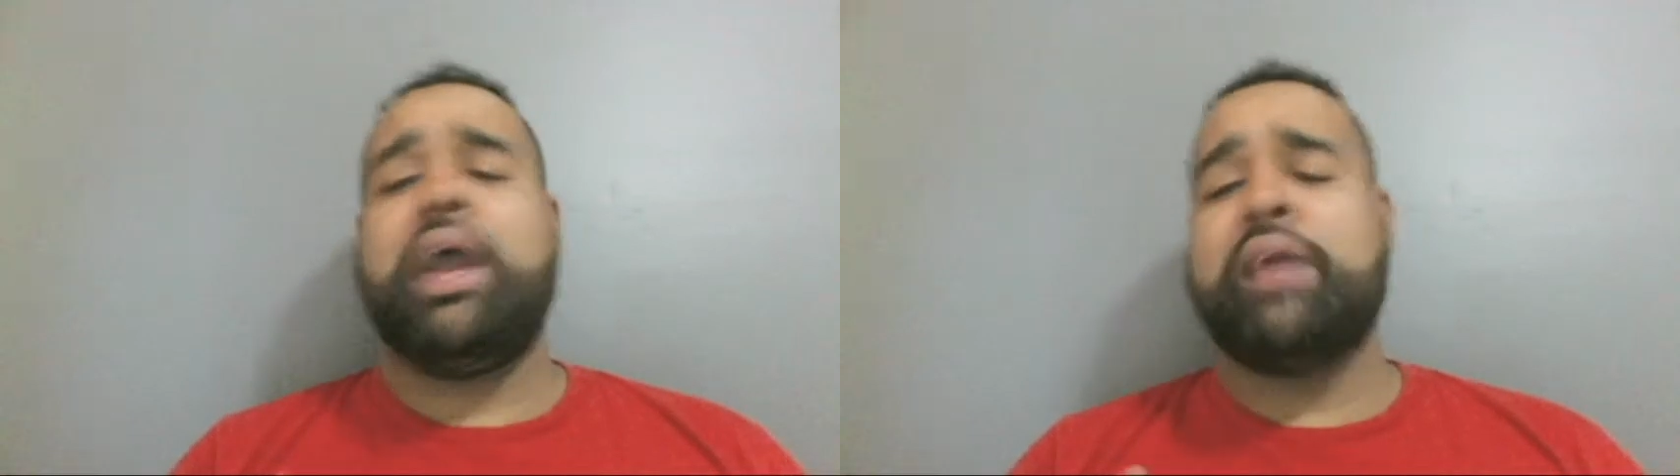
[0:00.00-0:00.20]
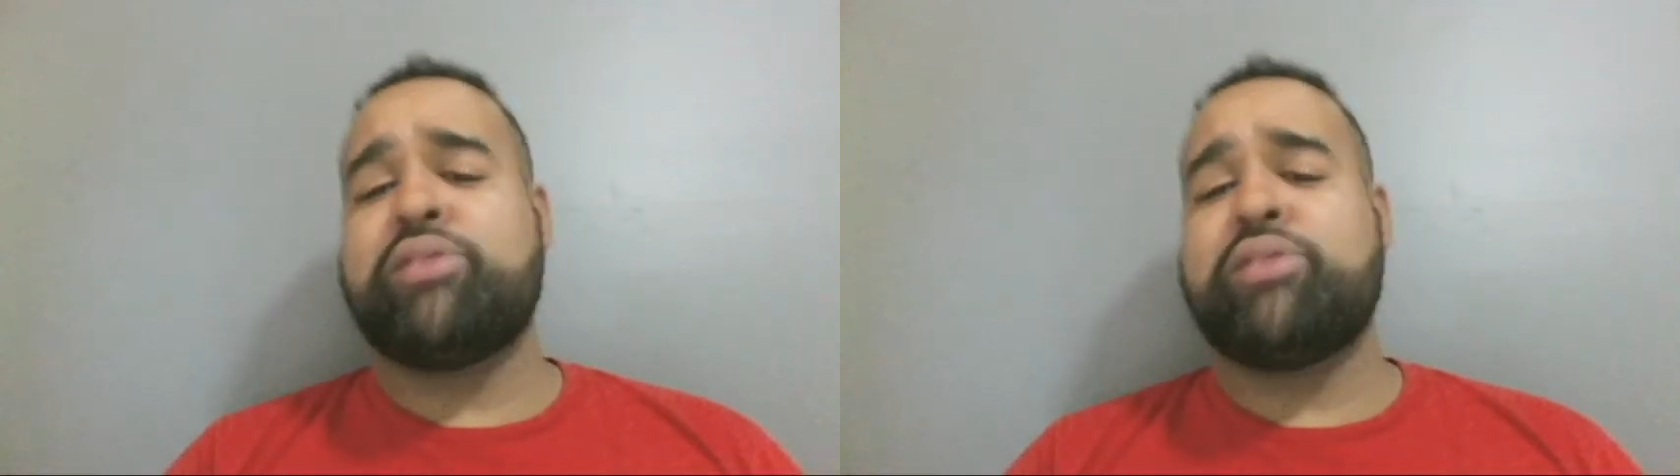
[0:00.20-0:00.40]

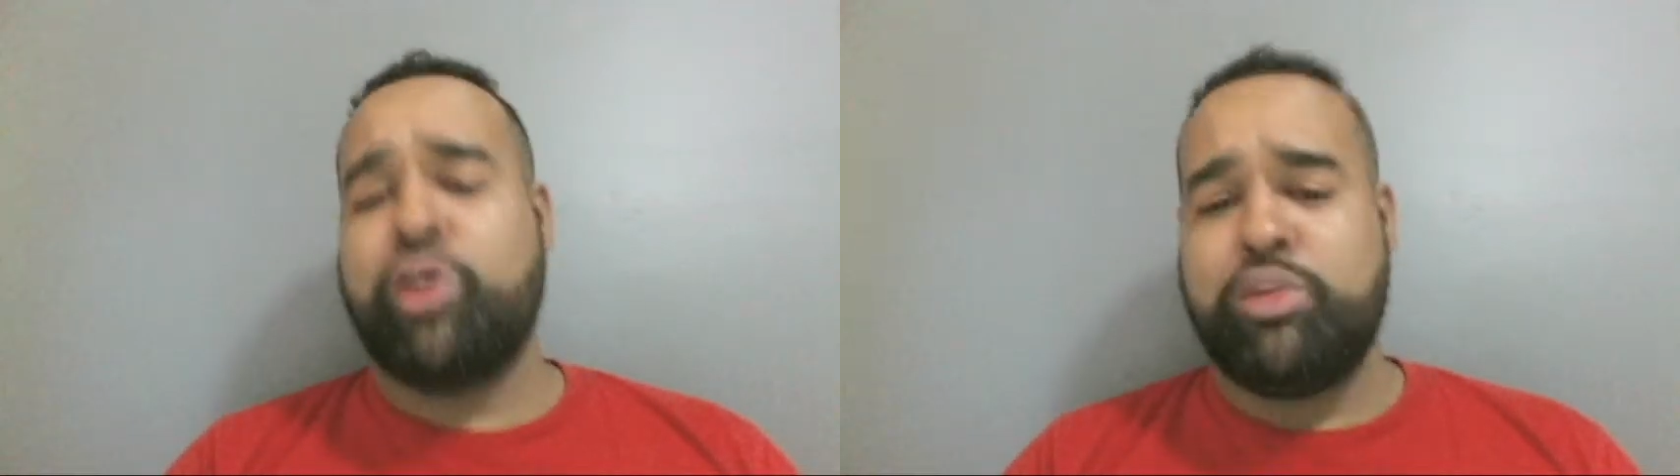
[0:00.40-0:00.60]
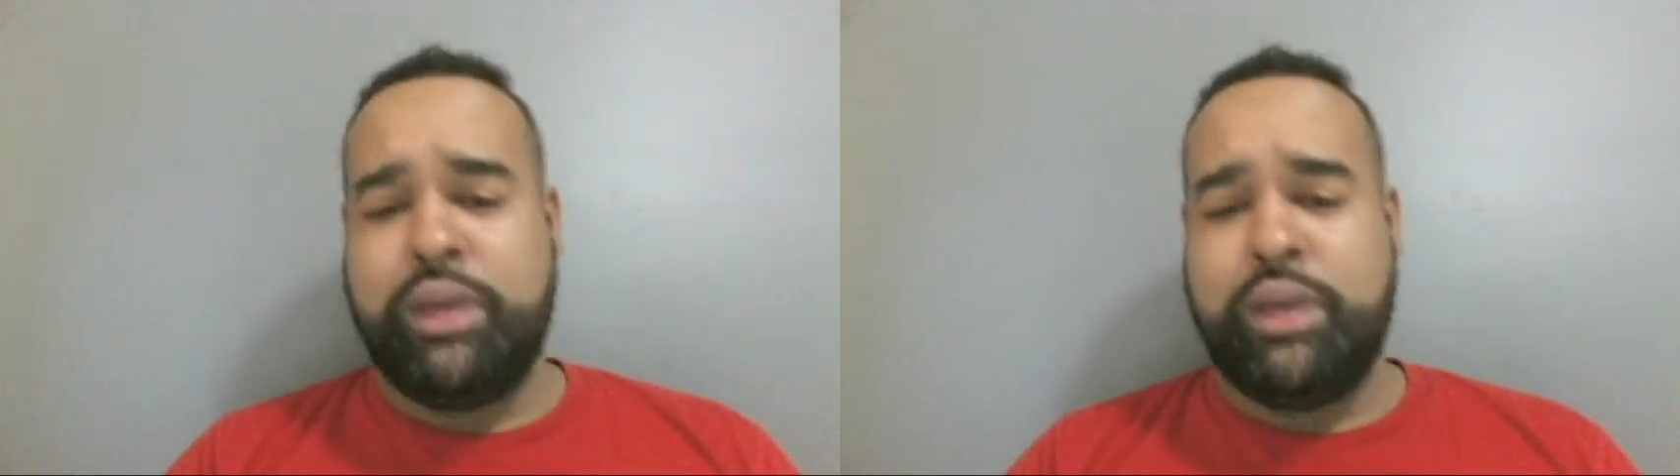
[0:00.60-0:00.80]
and
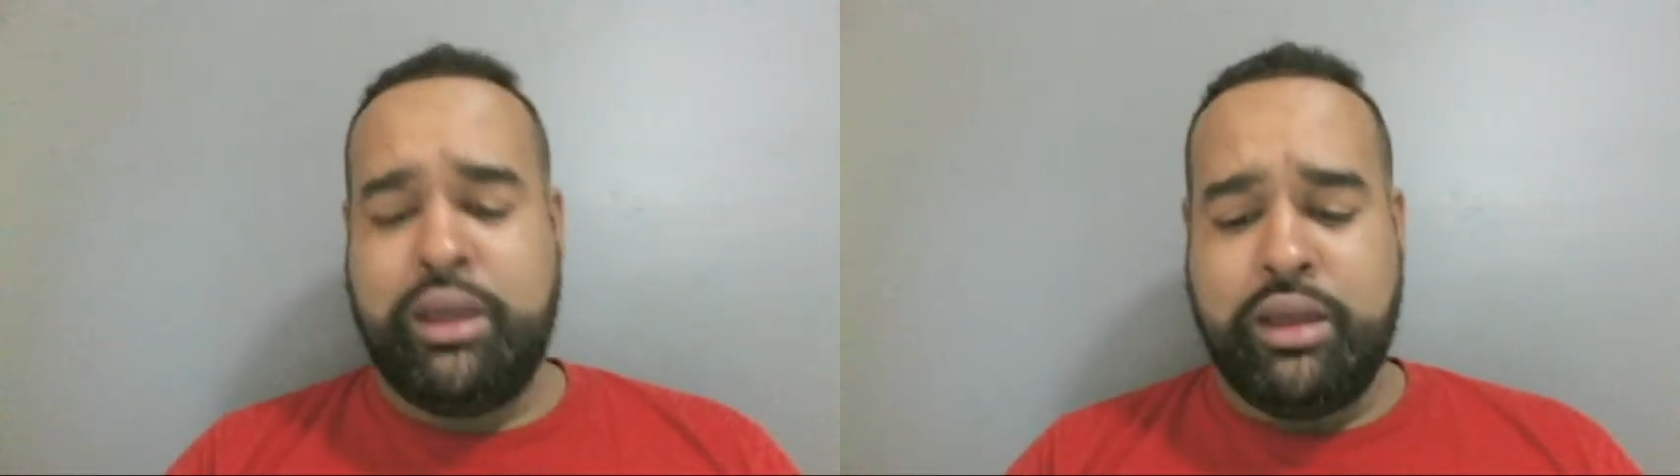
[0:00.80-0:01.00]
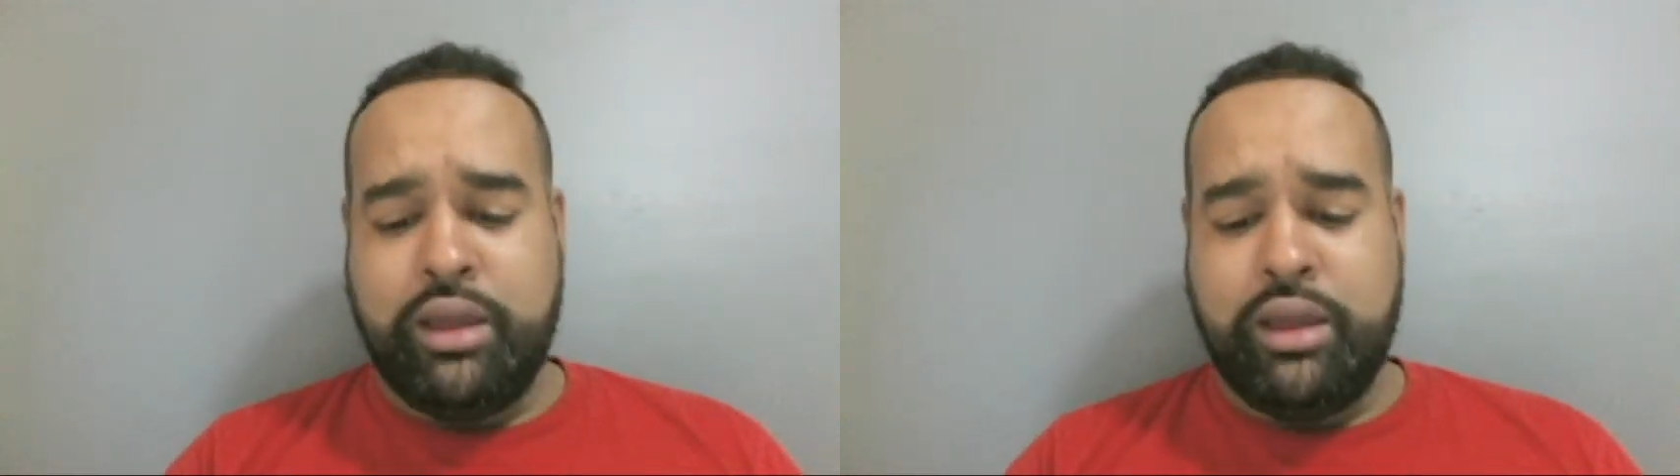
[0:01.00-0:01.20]
told
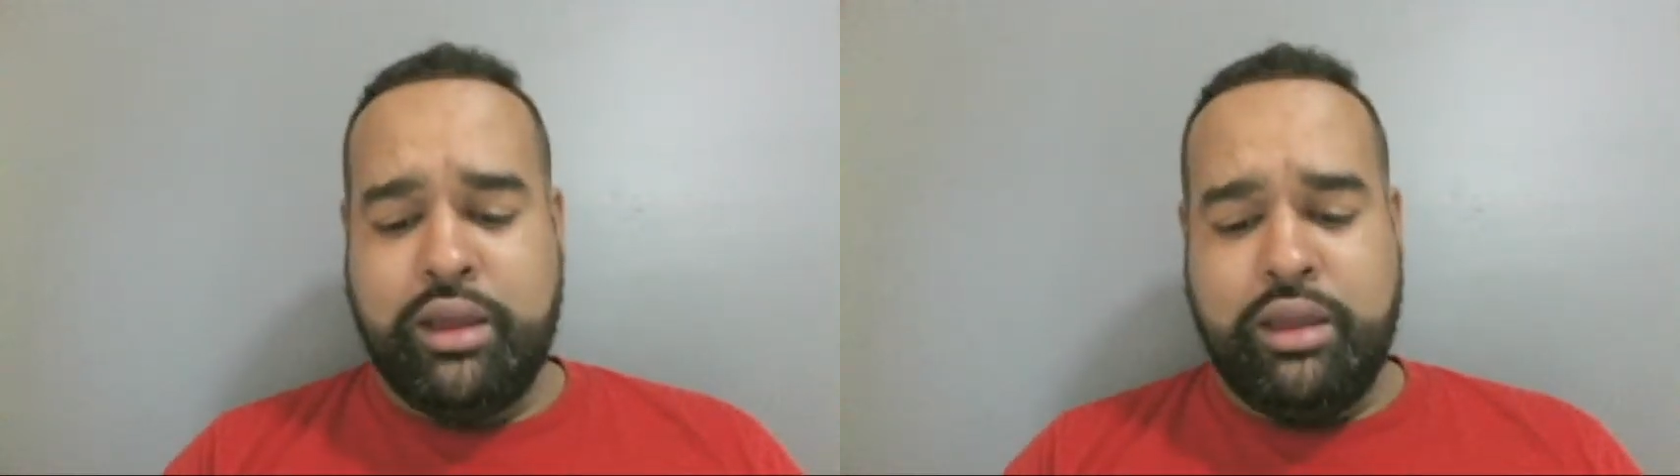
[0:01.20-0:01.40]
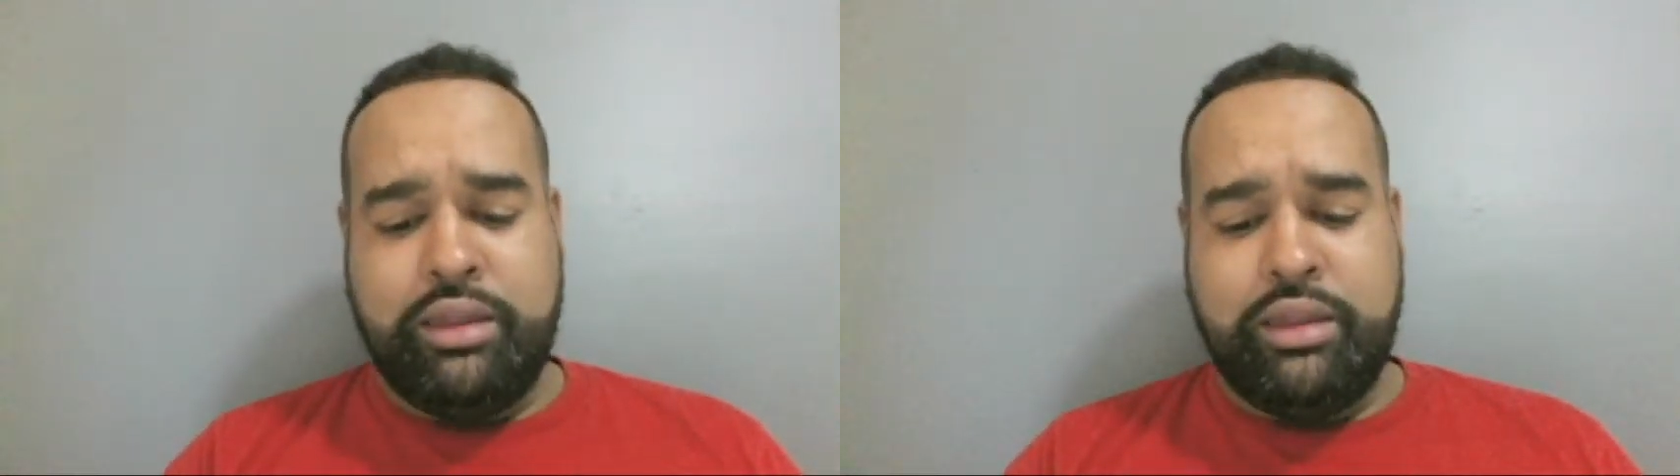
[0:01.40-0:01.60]
me
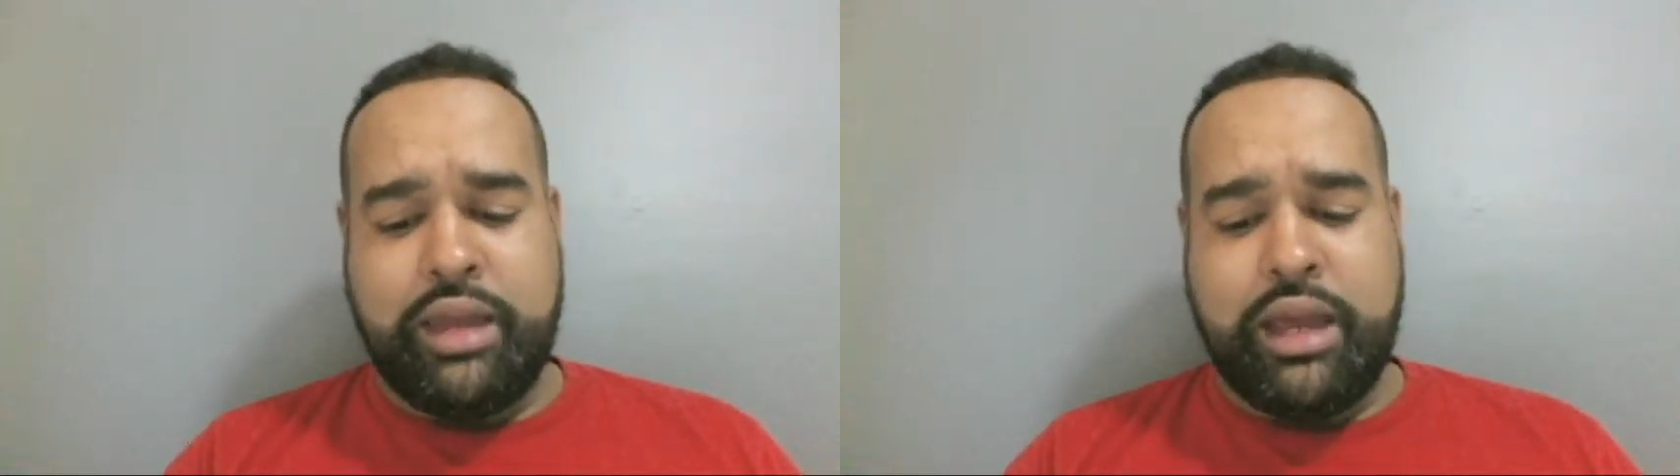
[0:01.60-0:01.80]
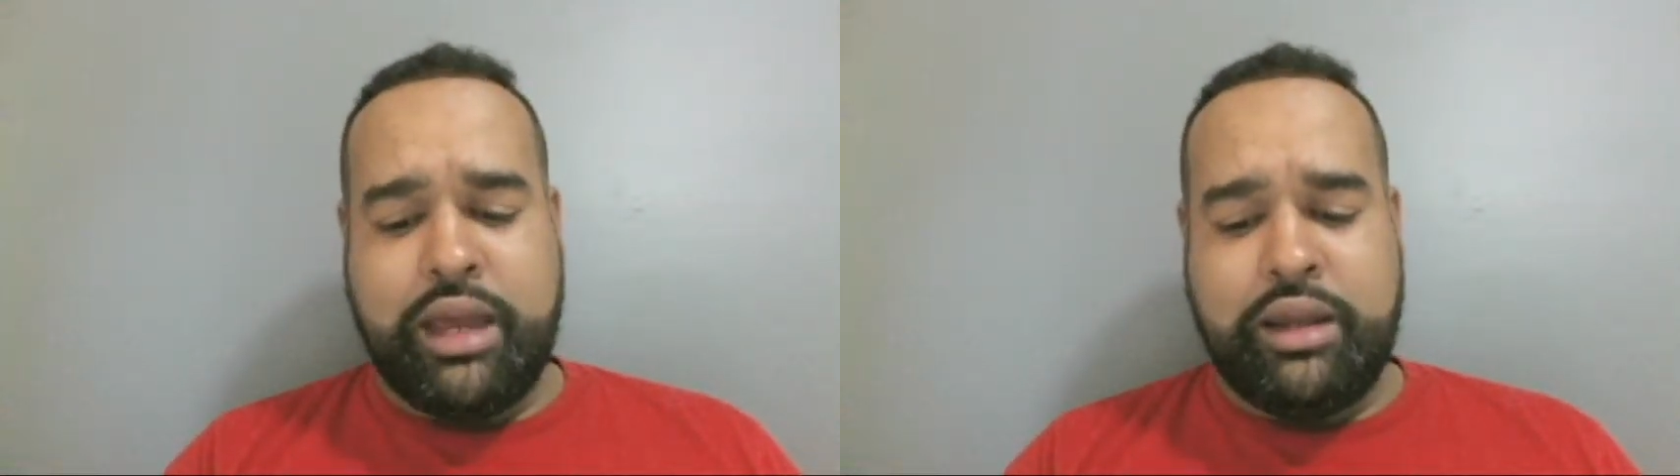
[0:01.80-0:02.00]

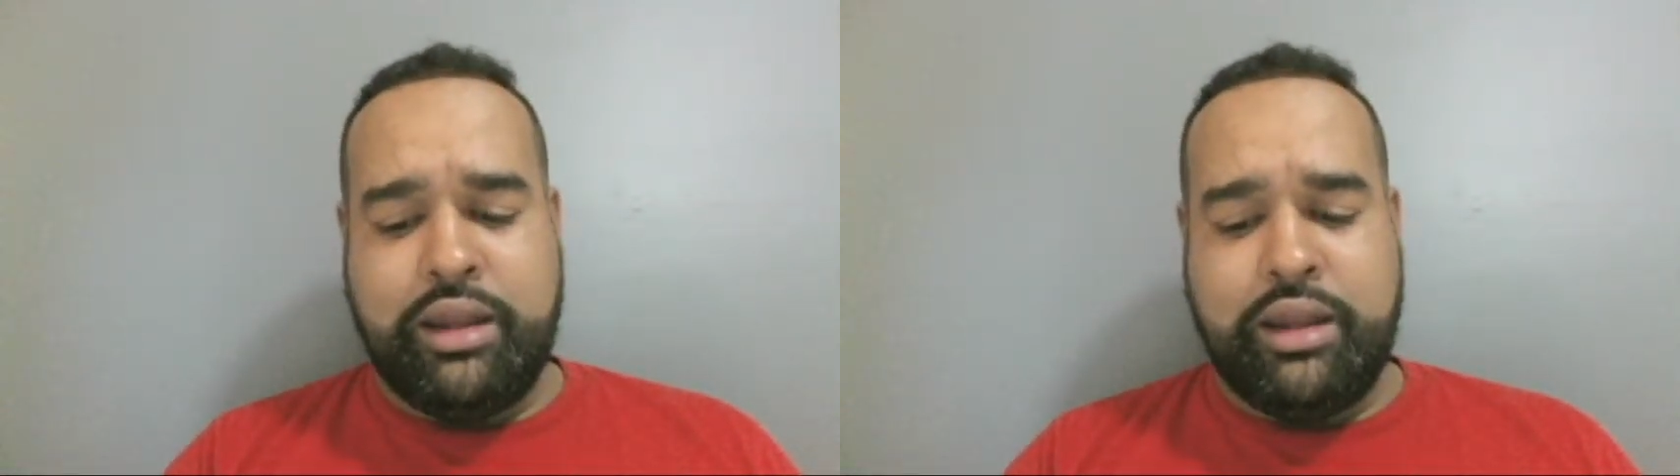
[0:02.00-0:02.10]
that